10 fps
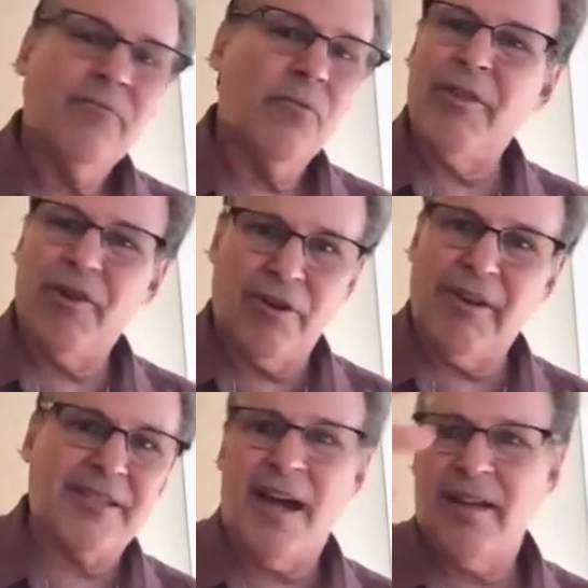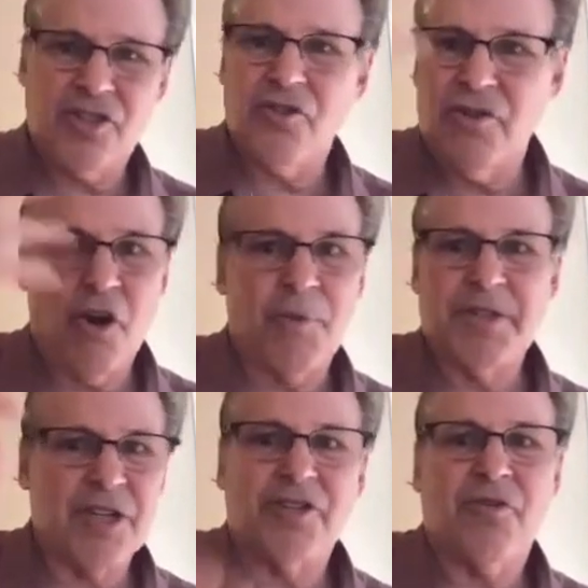whether it's on student
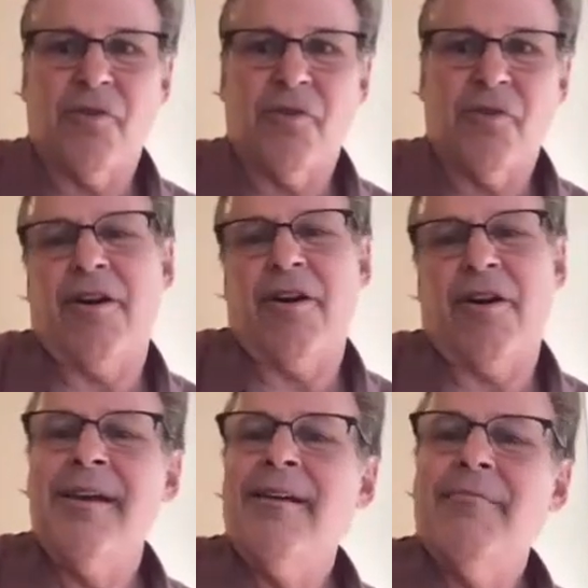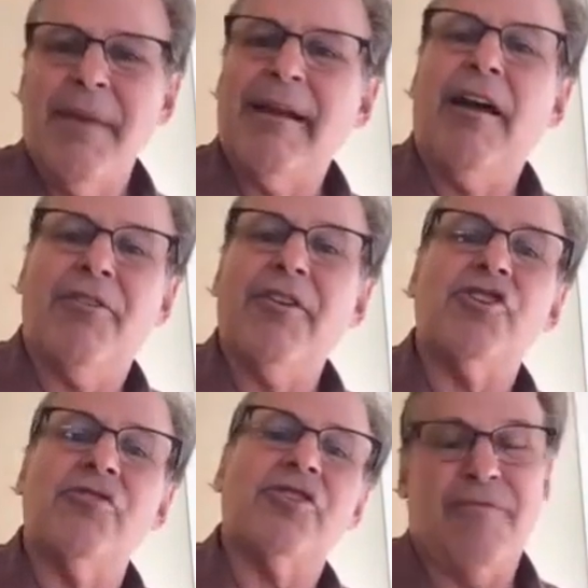homelessness or on mental health
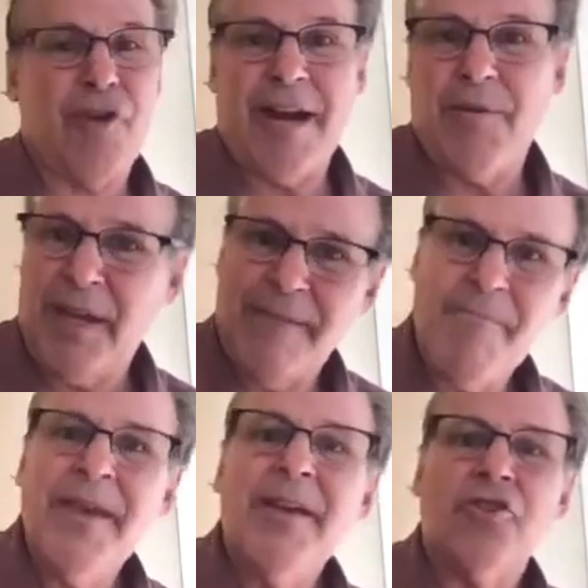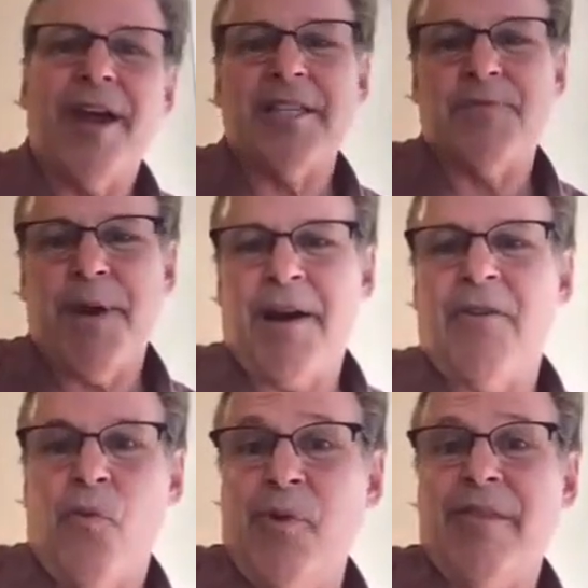issues. I'm trying to be
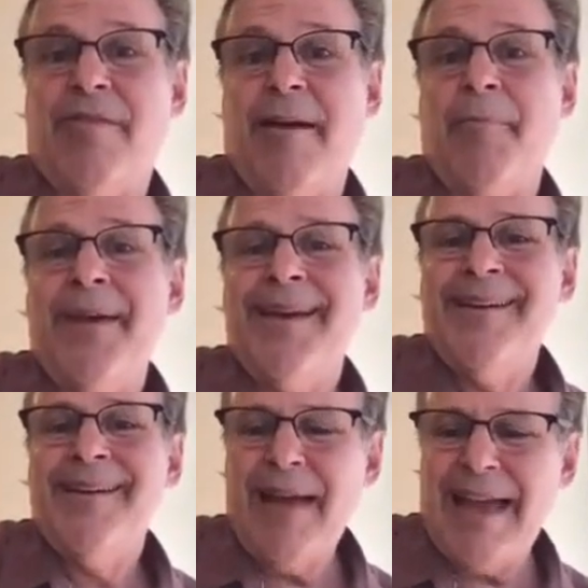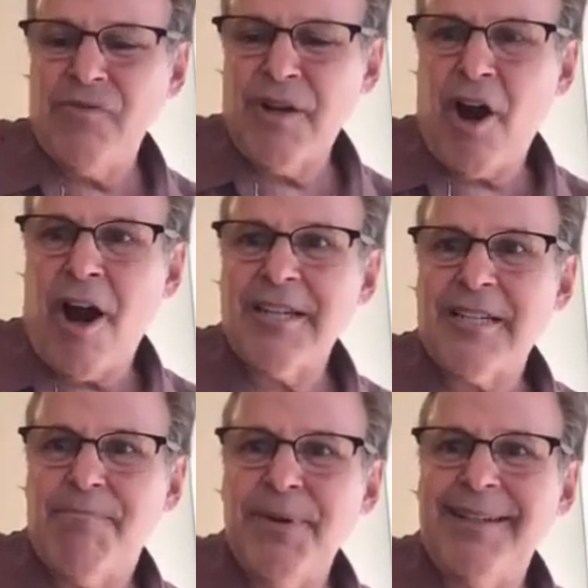transparent with them. As regards
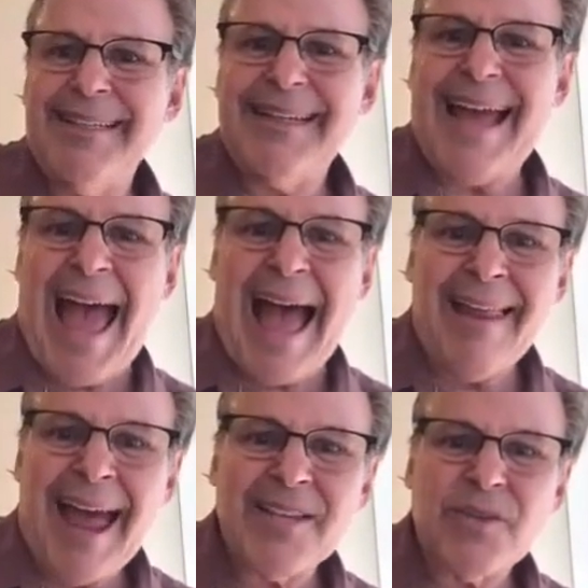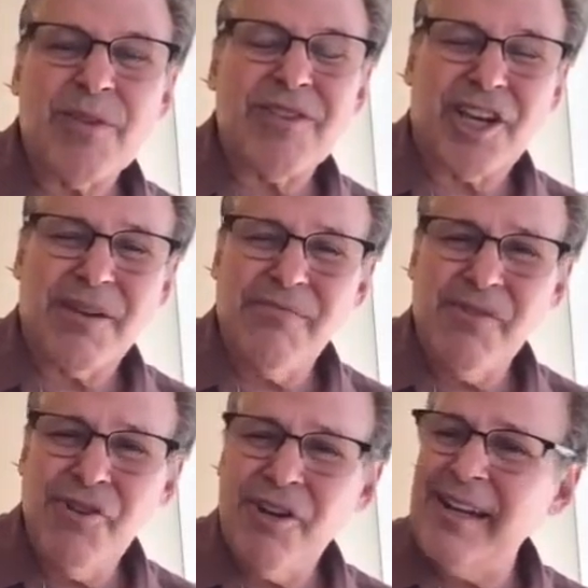to building allies with the
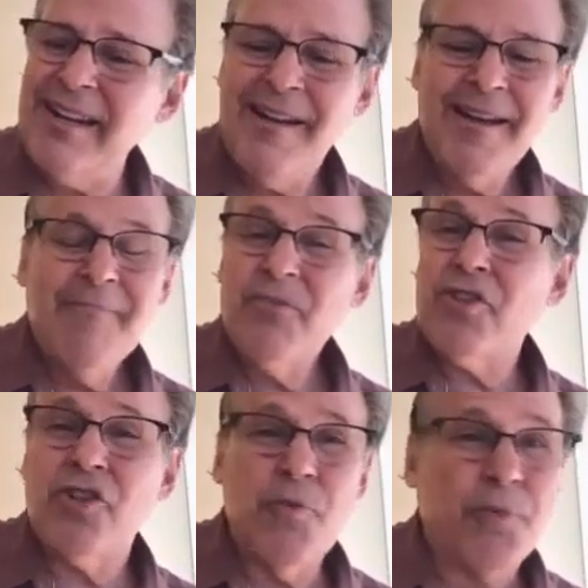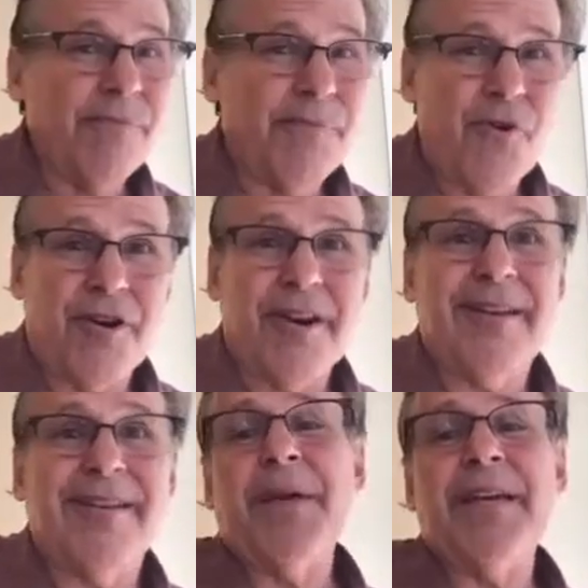community, super
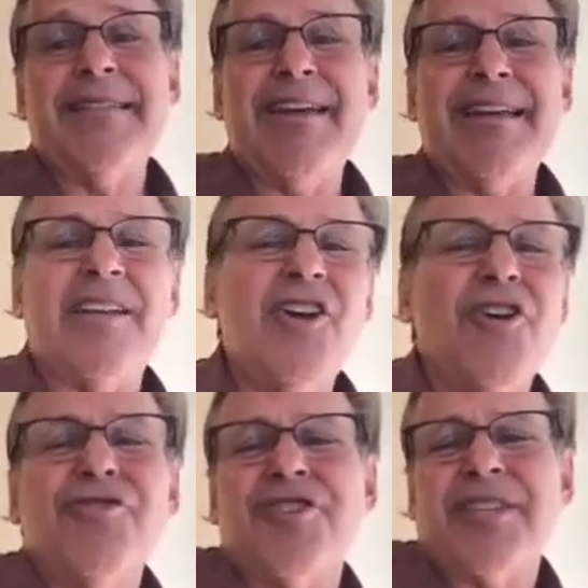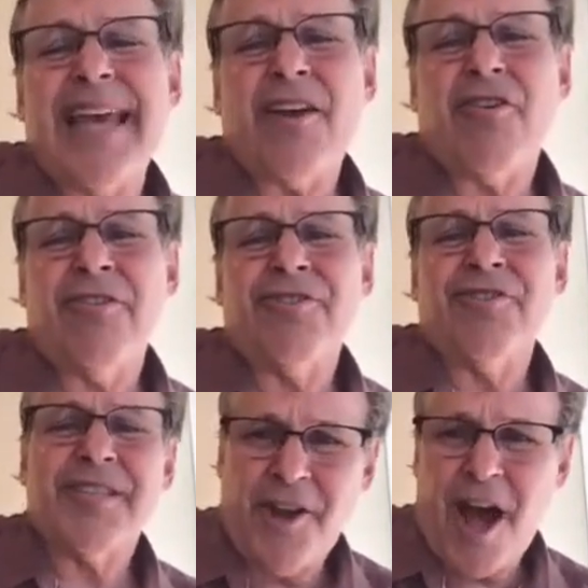important, because you get to know your
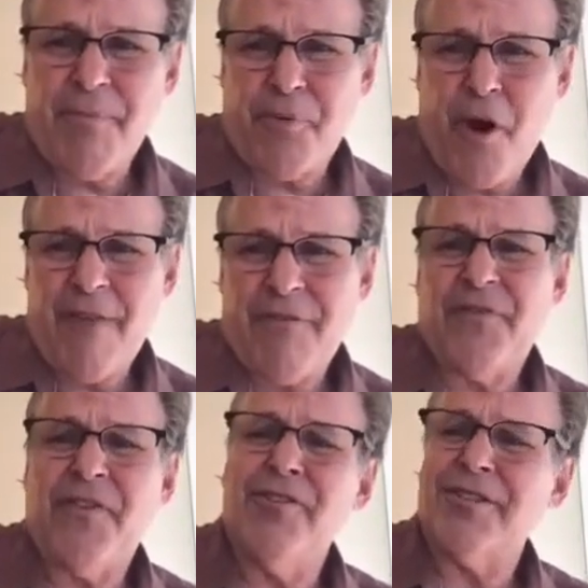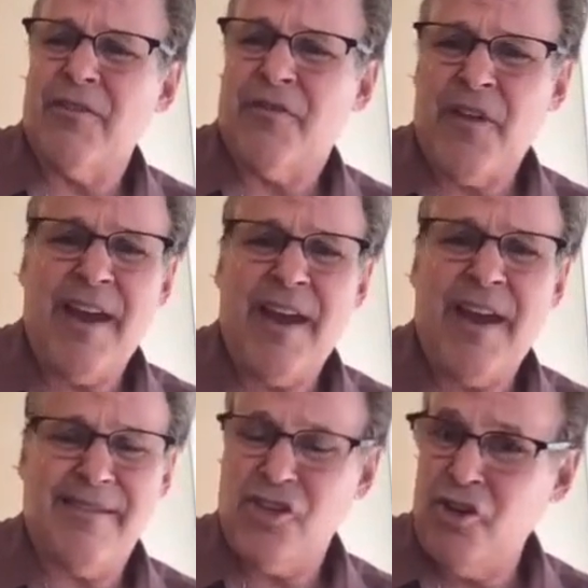stakeholders, the nonprofit folks, the
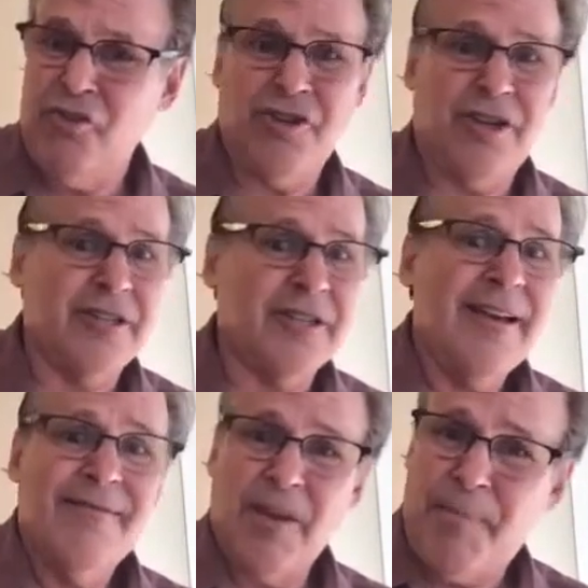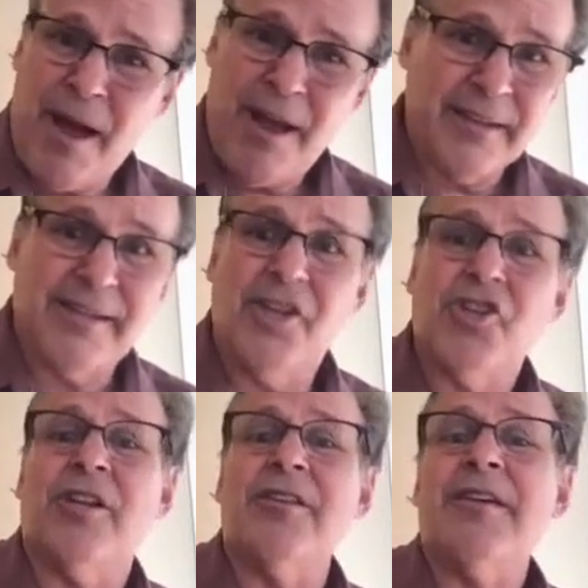faith, the unions, the
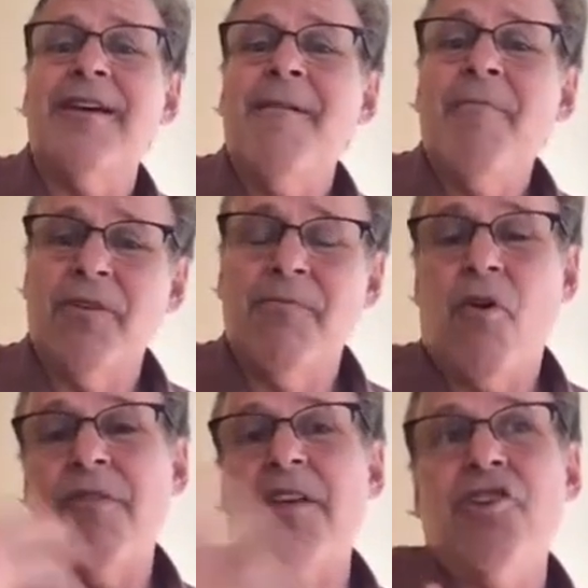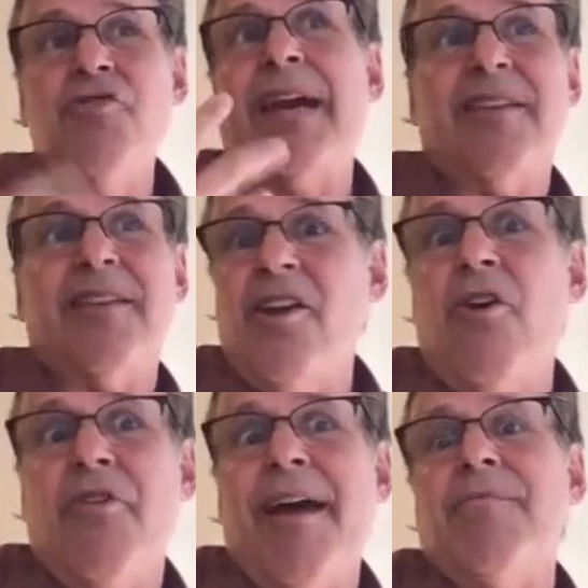politicians. The more that you get to
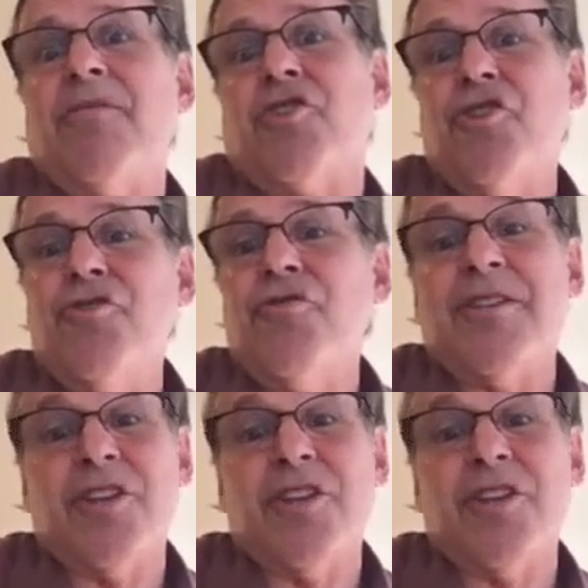know them too is